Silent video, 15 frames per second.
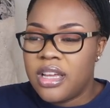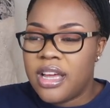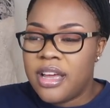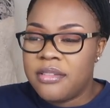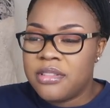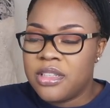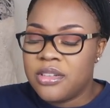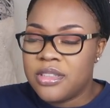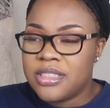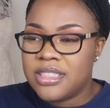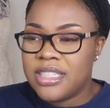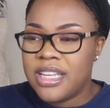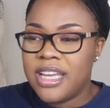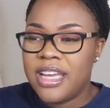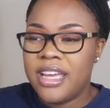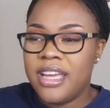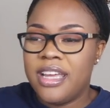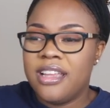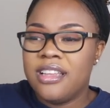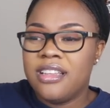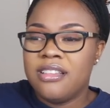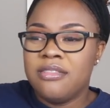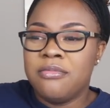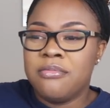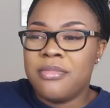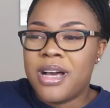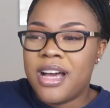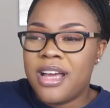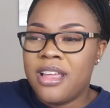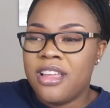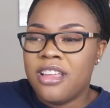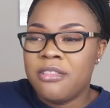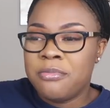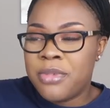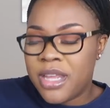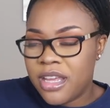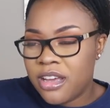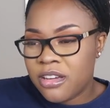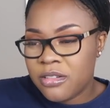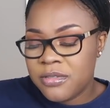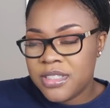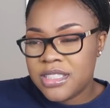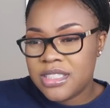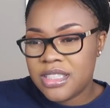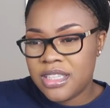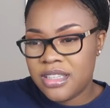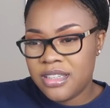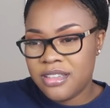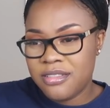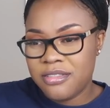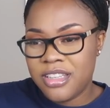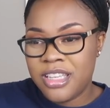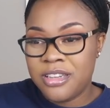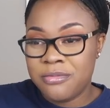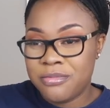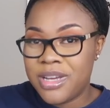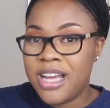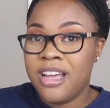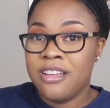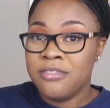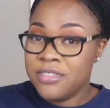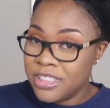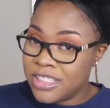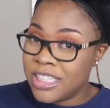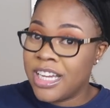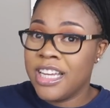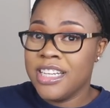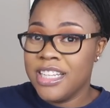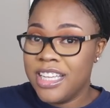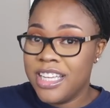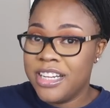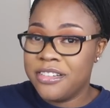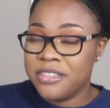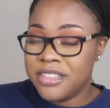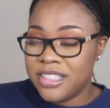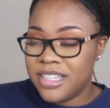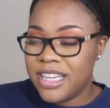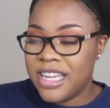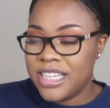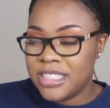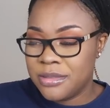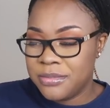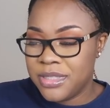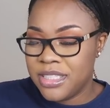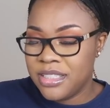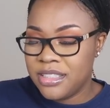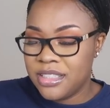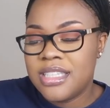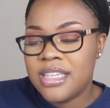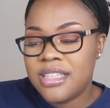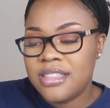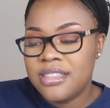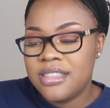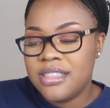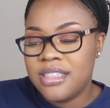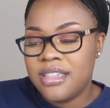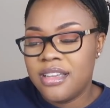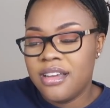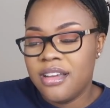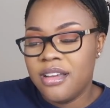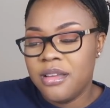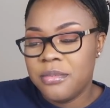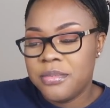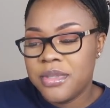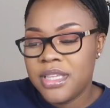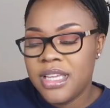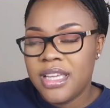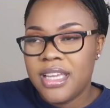I've noticed that my pelvis and in my vagina area has been tensing up.